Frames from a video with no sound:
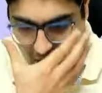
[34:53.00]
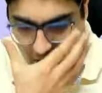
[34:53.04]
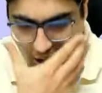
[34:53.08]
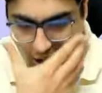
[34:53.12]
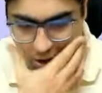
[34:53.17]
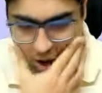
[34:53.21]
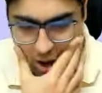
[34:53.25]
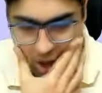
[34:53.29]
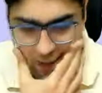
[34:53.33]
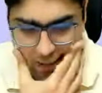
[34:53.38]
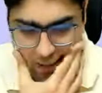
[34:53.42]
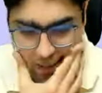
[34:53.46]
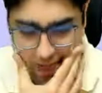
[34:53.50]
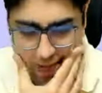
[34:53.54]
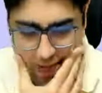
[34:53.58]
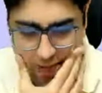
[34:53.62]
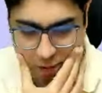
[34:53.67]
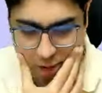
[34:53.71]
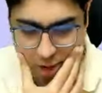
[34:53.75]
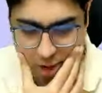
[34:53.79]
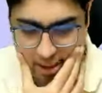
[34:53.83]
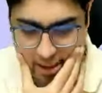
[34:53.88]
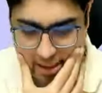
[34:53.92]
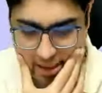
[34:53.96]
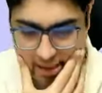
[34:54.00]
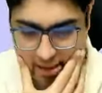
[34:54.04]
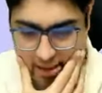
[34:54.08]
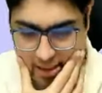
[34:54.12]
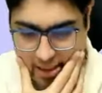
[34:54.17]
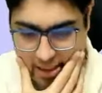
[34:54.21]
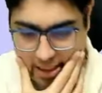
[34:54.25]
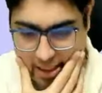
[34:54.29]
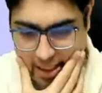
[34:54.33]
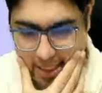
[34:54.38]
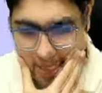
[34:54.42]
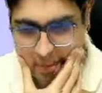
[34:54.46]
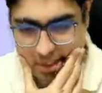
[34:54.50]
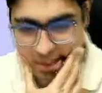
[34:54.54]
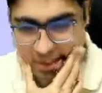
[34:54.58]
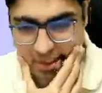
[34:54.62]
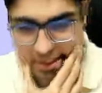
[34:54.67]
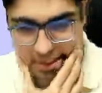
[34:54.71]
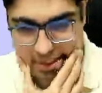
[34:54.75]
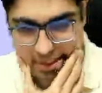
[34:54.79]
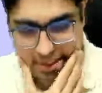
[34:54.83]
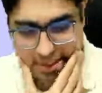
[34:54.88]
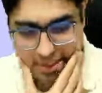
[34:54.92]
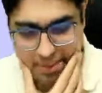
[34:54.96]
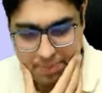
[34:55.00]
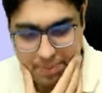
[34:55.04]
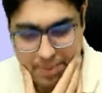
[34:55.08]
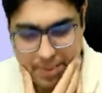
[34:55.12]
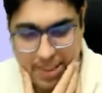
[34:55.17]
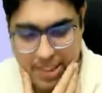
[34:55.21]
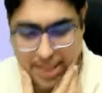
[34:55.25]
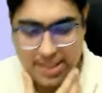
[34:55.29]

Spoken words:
Got it, sir. This example